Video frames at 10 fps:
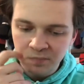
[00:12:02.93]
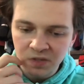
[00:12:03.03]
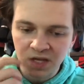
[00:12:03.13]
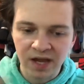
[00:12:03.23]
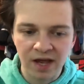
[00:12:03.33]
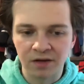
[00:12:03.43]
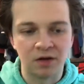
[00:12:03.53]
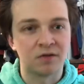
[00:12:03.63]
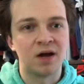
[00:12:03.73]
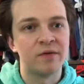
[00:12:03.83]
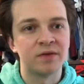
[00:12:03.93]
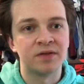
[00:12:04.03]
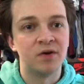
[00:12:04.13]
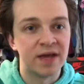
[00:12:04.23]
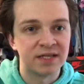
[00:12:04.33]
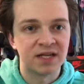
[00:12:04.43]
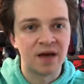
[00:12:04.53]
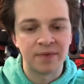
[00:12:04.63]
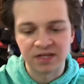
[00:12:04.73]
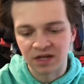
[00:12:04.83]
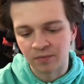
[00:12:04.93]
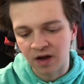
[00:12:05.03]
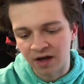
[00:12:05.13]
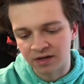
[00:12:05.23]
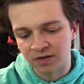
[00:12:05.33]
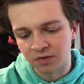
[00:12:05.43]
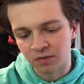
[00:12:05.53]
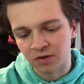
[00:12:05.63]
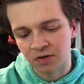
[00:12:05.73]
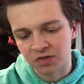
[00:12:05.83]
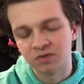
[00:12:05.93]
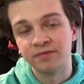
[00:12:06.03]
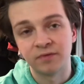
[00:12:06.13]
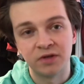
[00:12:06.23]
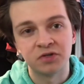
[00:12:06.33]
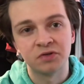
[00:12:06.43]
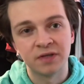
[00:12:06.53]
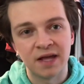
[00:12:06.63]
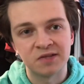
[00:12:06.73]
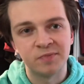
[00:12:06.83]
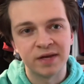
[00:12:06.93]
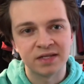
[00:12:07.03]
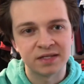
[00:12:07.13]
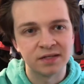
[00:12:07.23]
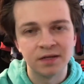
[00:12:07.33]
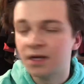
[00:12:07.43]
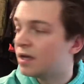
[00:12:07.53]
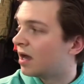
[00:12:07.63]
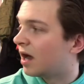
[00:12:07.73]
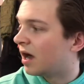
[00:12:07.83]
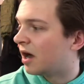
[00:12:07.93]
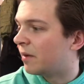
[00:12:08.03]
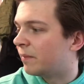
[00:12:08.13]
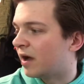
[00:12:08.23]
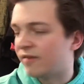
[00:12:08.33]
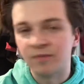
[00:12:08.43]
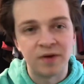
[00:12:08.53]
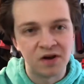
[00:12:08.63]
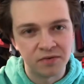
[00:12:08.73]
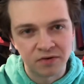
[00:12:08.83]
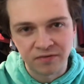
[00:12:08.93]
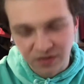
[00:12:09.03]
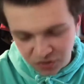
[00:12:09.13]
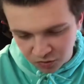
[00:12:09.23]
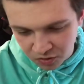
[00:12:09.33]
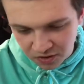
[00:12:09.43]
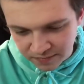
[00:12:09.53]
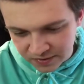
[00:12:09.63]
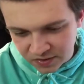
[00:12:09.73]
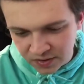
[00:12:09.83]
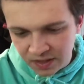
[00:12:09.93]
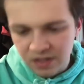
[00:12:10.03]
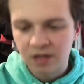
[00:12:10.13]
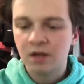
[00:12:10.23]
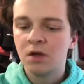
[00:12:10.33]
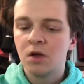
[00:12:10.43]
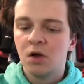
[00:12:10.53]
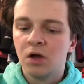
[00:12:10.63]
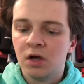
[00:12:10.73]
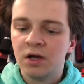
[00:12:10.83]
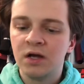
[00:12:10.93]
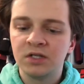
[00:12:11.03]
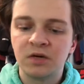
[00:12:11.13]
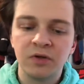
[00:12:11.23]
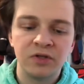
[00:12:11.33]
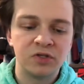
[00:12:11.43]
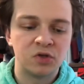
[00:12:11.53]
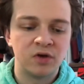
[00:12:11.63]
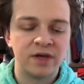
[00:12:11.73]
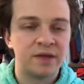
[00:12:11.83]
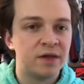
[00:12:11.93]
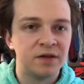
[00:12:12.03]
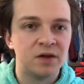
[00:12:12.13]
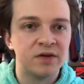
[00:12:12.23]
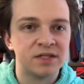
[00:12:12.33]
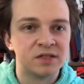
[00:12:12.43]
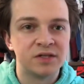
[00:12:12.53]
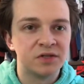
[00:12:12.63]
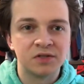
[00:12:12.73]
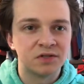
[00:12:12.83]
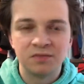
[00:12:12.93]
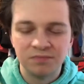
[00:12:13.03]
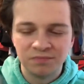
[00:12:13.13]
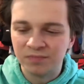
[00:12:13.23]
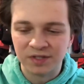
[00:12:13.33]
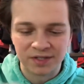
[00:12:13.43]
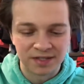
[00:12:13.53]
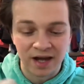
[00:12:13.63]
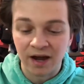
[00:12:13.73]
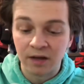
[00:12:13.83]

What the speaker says: And hung around with, you know, A$AP Rocky, who are also influential in that space. And I have a pair of the Revenge Storms, which I really enjoy. And then, you know, his legals should aside.